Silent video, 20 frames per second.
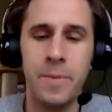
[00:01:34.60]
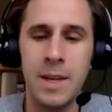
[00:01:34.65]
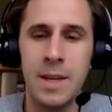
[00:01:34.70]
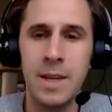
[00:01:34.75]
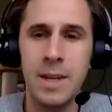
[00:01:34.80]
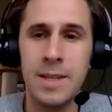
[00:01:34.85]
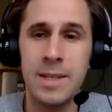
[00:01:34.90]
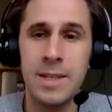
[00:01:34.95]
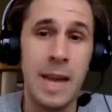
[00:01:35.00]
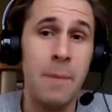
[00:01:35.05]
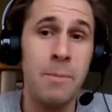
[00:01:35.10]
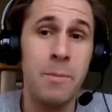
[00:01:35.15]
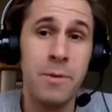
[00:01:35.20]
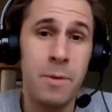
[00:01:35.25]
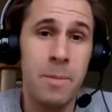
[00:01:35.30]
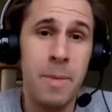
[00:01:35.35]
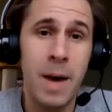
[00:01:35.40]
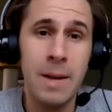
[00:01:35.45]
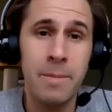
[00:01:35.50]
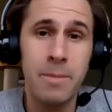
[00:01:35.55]
stemmed
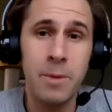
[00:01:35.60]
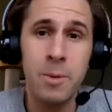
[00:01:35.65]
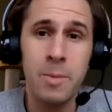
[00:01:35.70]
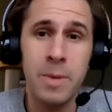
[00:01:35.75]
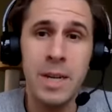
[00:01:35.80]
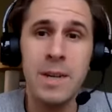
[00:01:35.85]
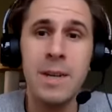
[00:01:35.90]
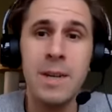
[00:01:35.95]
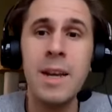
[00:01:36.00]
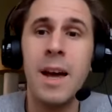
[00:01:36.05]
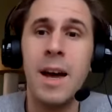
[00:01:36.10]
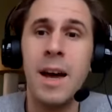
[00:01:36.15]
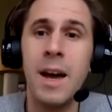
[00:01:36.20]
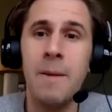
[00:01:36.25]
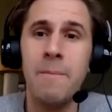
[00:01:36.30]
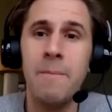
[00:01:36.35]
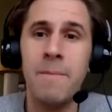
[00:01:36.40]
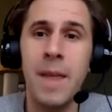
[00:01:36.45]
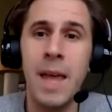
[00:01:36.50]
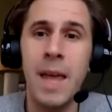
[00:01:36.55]
from Adam Newman,
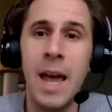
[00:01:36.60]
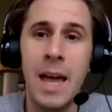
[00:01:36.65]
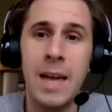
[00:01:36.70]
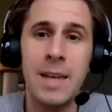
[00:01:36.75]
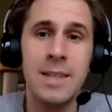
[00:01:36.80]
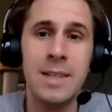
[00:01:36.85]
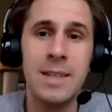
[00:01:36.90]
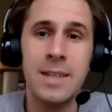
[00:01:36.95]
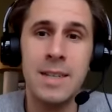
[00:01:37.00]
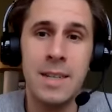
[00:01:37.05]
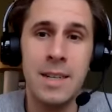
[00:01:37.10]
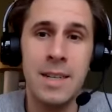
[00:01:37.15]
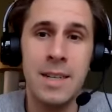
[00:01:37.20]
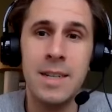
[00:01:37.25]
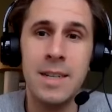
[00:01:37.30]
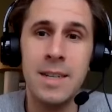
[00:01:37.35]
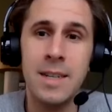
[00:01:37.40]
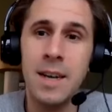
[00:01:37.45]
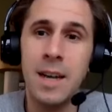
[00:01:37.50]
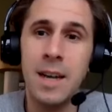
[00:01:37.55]
as
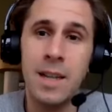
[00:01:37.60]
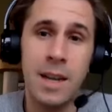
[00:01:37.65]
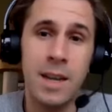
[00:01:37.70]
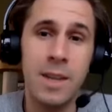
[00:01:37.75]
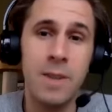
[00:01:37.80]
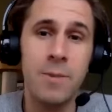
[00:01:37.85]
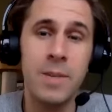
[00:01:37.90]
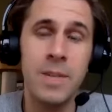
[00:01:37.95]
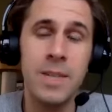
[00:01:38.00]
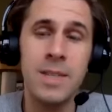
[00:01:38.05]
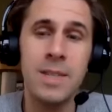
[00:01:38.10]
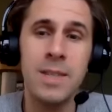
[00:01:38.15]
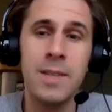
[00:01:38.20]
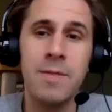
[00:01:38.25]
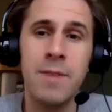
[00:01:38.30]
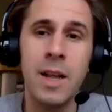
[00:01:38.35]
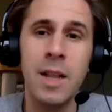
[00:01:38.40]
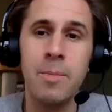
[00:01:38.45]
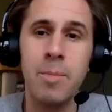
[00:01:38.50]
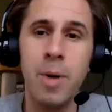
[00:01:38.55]
did a lot of the reasons
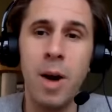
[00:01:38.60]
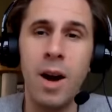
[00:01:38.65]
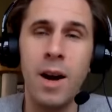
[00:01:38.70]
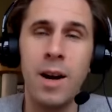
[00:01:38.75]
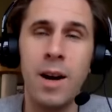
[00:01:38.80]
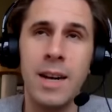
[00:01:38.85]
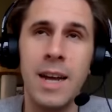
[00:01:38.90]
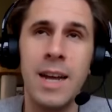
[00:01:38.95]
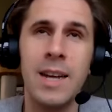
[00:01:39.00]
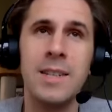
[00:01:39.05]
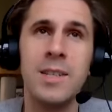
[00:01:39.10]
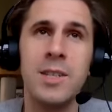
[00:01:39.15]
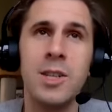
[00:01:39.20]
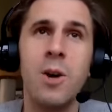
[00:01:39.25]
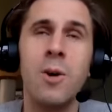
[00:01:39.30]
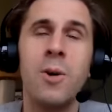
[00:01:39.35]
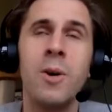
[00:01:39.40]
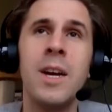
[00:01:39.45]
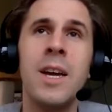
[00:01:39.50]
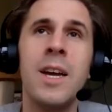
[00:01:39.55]
it fell apart. And
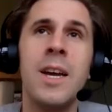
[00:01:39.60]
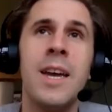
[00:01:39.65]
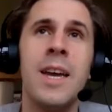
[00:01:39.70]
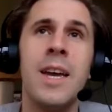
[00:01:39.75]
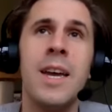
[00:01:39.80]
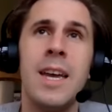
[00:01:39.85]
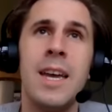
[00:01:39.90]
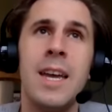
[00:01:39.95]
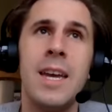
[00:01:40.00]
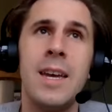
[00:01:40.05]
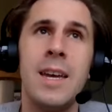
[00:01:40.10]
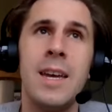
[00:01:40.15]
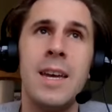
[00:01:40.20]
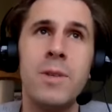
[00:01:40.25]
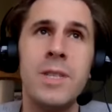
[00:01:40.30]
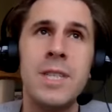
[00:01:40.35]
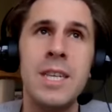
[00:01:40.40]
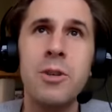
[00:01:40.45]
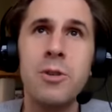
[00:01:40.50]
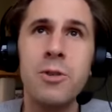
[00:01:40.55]
so it
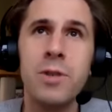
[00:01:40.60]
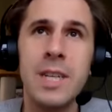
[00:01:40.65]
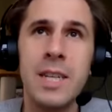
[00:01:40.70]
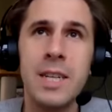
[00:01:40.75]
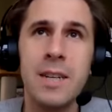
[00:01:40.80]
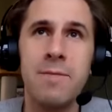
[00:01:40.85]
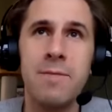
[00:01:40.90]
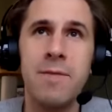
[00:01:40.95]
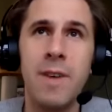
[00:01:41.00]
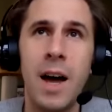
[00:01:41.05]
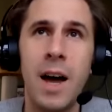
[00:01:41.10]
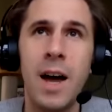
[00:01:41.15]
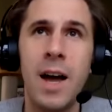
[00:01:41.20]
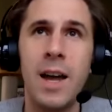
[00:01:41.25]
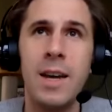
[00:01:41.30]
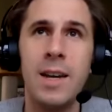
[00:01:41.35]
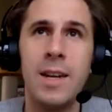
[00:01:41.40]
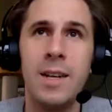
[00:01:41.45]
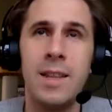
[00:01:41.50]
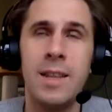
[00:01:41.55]
was interesting to
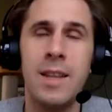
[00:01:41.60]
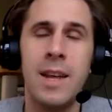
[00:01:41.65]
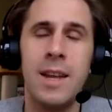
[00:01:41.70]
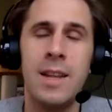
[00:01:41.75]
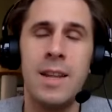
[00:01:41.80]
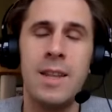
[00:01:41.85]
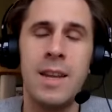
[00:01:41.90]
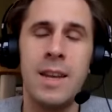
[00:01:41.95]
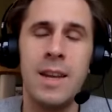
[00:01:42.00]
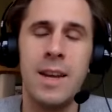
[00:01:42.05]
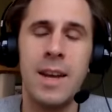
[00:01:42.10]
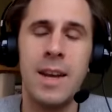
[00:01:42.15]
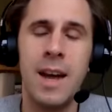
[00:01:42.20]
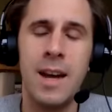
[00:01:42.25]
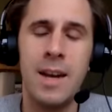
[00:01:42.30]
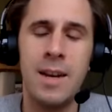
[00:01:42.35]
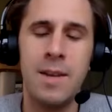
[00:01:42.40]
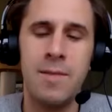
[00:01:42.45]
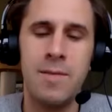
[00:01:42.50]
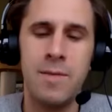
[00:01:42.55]
find that
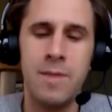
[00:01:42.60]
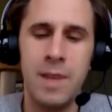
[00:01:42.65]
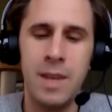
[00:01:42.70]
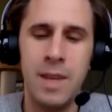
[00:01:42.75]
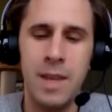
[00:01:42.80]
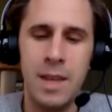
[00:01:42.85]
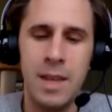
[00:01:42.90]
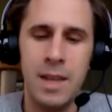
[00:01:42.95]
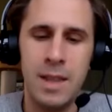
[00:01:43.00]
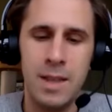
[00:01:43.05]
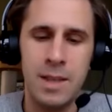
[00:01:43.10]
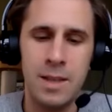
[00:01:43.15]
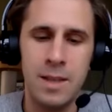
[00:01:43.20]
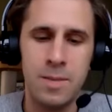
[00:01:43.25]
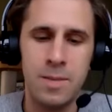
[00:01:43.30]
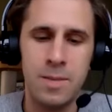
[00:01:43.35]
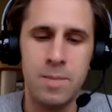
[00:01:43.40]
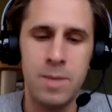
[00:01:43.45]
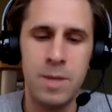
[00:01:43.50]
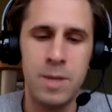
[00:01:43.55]
kind of
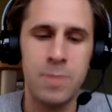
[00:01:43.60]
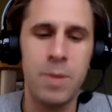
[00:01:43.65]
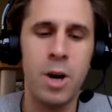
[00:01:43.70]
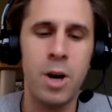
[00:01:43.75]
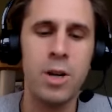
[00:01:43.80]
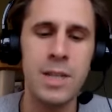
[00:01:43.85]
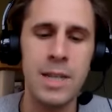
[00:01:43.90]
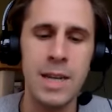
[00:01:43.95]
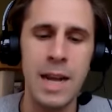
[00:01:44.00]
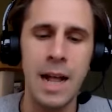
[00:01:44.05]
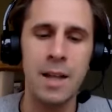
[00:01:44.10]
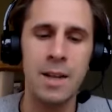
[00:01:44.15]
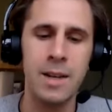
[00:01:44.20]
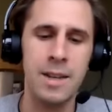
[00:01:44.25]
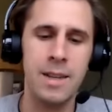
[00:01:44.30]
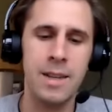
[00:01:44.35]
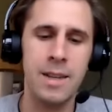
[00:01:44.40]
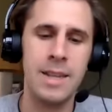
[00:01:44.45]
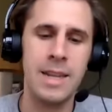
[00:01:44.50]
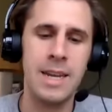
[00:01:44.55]
this
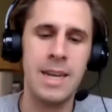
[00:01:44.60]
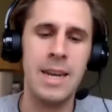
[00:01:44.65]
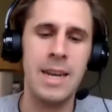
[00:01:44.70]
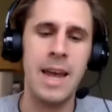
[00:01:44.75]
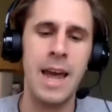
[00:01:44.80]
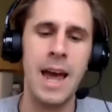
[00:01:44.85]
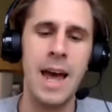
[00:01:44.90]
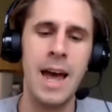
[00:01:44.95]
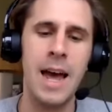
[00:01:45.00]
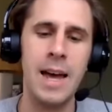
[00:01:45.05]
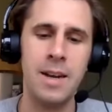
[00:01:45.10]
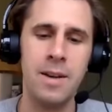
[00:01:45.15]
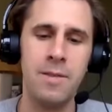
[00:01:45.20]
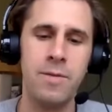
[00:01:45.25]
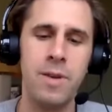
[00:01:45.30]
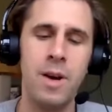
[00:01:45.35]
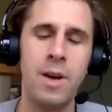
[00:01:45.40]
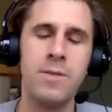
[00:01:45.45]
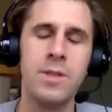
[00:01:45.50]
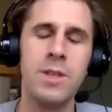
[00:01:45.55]
personality that he had
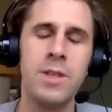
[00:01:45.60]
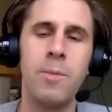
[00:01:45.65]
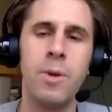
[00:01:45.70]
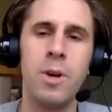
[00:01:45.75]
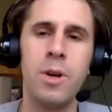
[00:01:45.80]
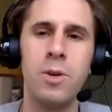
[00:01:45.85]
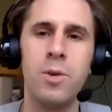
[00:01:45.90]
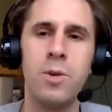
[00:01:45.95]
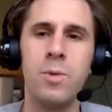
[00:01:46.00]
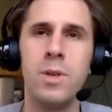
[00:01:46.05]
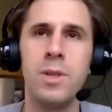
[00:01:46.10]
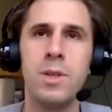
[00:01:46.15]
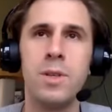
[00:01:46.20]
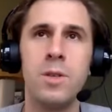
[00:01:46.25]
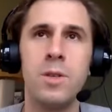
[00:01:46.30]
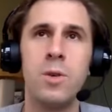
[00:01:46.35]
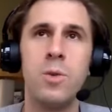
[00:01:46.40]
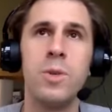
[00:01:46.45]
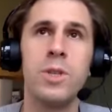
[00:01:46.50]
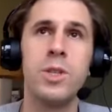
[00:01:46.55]
of someone who
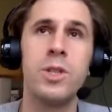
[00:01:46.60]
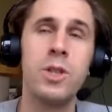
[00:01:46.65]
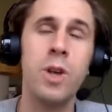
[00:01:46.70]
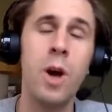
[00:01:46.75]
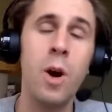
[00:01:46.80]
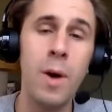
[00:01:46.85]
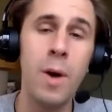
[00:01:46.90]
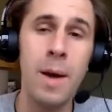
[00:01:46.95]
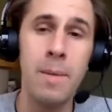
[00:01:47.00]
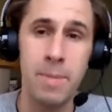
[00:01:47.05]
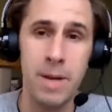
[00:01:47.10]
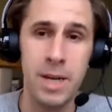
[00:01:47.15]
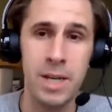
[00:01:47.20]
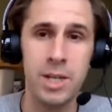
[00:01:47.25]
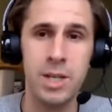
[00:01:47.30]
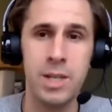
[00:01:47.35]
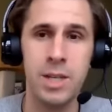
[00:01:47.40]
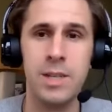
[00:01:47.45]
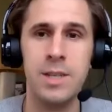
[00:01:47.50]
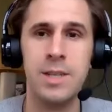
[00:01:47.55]
was so
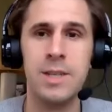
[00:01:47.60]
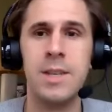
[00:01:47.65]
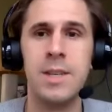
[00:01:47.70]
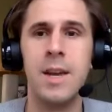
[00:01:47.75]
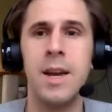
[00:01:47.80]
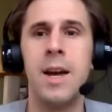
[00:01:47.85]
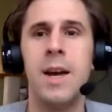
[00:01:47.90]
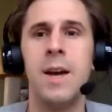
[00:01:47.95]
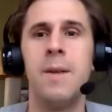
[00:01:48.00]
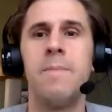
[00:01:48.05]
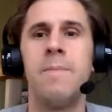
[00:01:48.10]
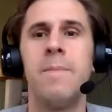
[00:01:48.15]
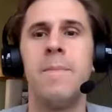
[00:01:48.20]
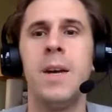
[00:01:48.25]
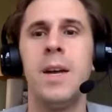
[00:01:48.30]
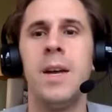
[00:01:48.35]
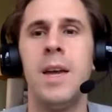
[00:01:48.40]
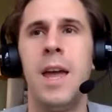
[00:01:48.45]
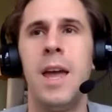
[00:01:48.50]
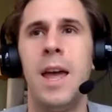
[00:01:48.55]
ambitious
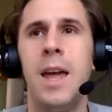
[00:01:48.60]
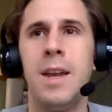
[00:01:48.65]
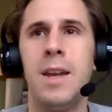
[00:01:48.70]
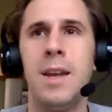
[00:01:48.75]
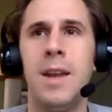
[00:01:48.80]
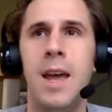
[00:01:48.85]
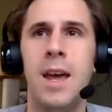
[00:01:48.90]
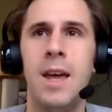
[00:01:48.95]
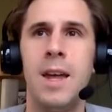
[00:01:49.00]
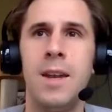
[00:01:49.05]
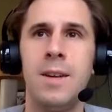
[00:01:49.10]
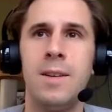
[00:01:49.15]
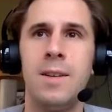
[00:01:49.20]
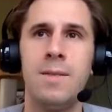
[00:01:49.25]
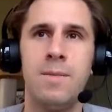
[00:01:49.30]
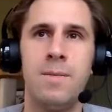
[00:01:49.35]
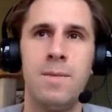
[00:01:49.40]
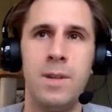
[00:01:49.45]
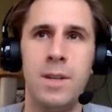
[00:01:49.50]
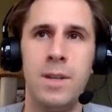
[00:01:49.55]

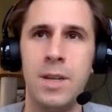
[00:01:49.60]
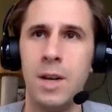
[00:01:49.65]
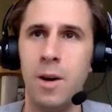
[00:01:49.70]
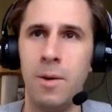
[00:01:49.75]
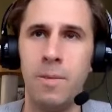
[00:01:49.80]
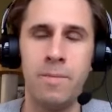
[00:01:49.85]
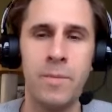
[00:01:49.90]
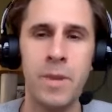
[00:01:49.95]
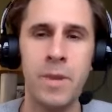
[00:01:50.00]
and you know,